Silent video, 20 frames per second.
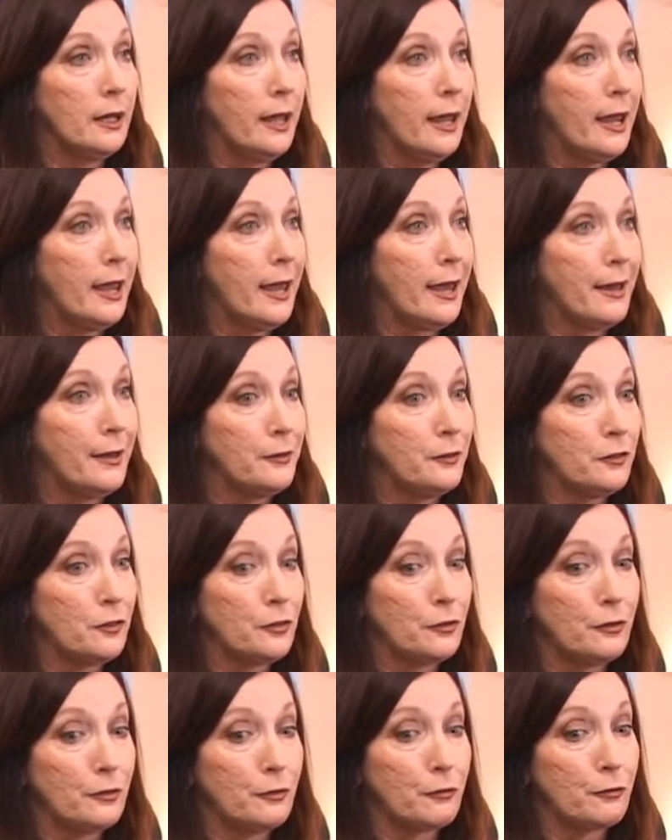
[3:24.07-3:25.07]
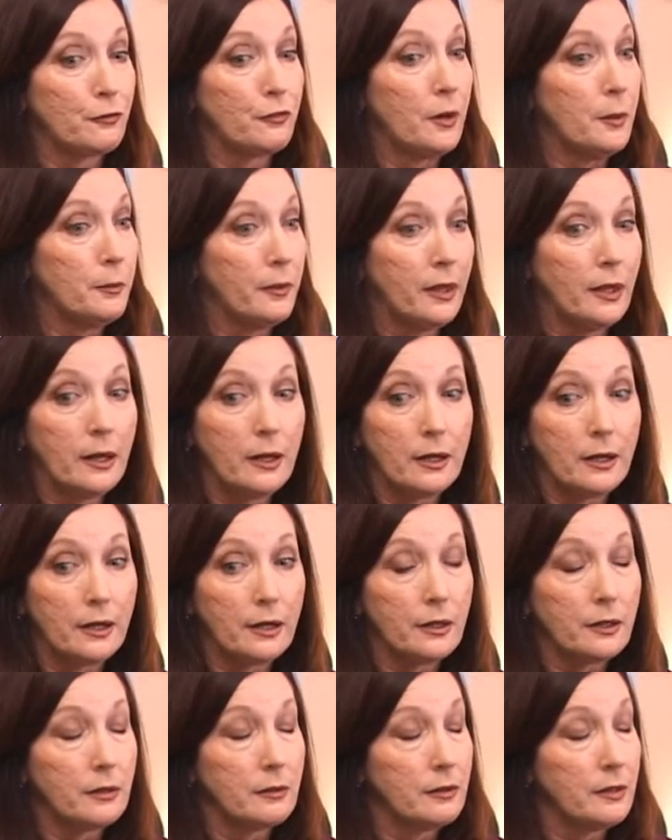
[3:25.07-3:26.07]
And from
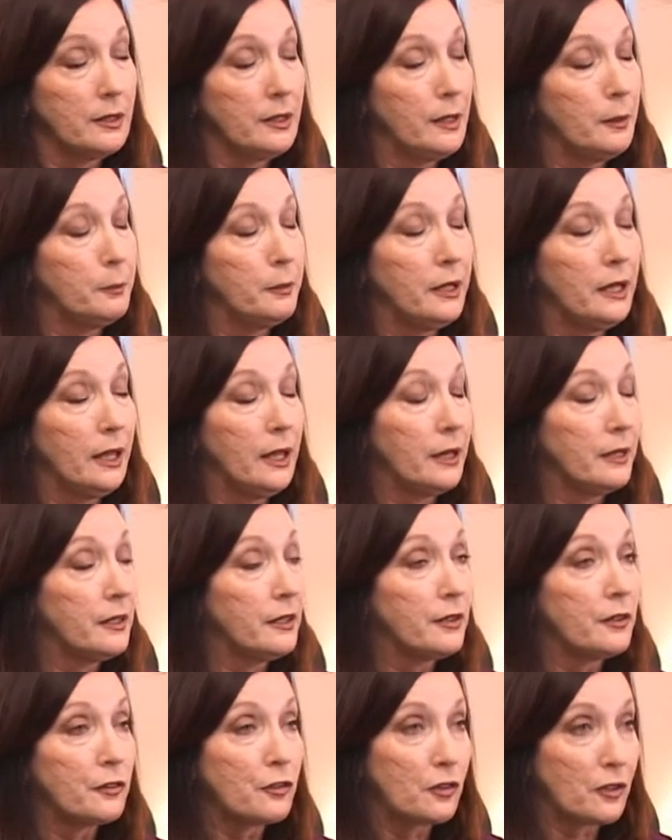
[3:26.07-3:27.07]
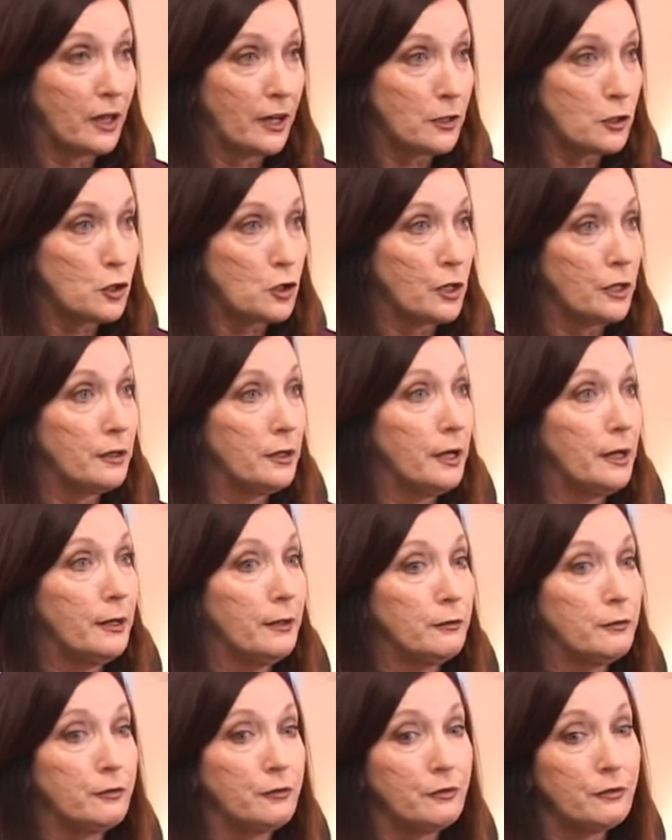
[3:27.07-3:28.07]
there, it began a discussion
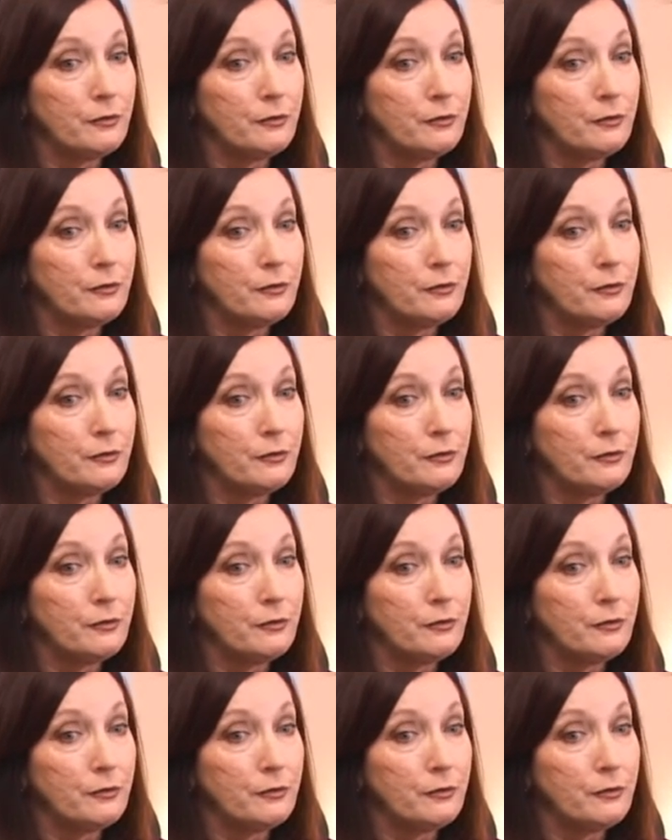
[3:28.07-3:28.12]
of